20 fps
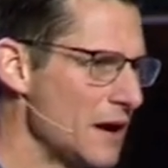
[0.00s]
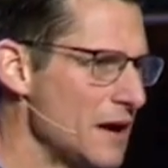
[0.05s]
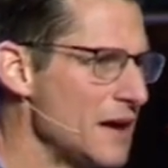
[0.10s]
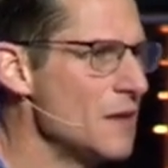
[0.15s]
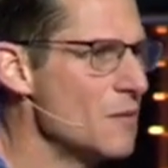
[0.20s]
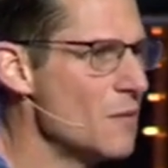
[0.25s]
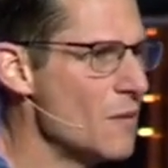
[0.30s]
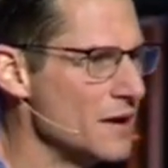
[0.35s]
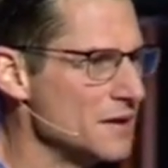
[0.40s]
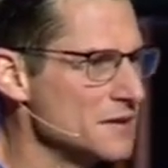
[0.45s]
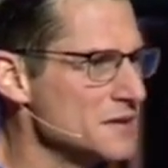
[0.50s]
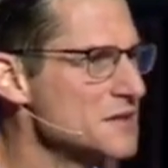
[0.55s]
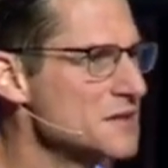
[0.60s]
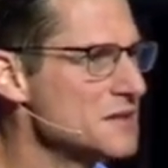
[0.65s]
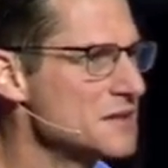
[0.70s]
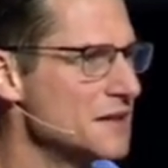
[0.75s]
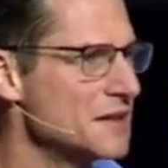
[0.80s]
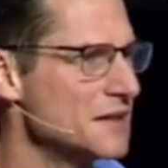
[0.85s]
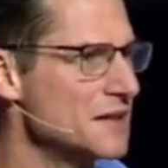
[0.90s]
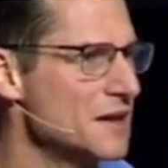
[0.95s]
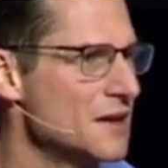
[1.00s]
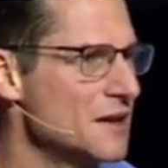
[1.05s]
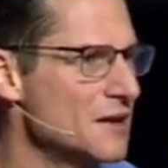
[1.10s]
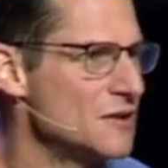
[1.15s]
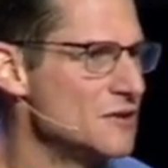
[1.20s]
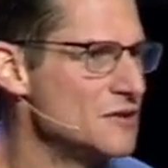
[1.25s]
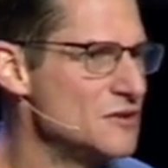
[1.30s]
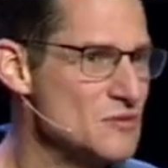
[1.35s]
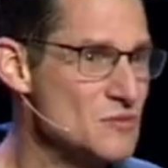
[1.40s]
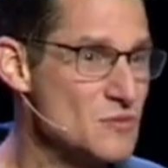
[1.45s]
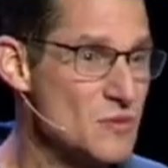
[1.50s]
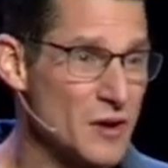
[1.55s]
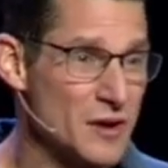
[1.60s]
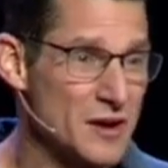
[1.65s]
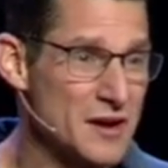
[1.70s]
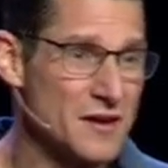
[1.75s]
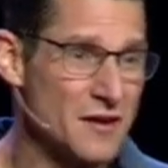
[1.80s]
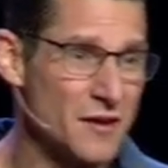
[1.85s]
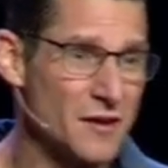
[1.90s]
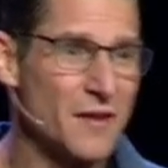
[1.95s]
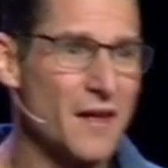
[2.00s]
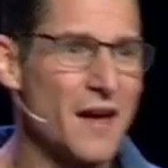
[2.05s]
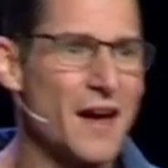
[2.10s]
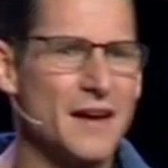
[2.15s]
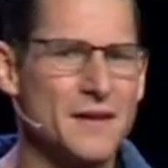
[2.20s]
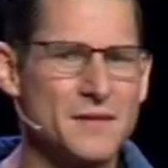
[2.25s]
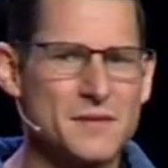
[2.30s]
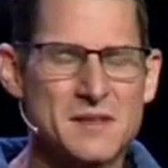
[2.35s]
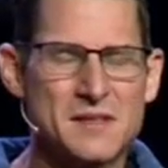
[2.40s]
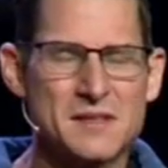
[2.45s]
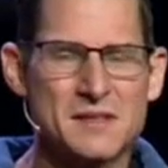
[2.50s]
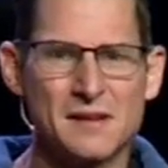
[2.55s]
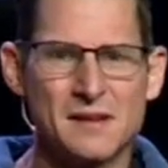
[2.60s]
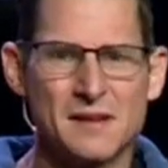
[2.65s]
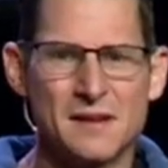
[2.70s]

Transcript: He wants to do work in our lives.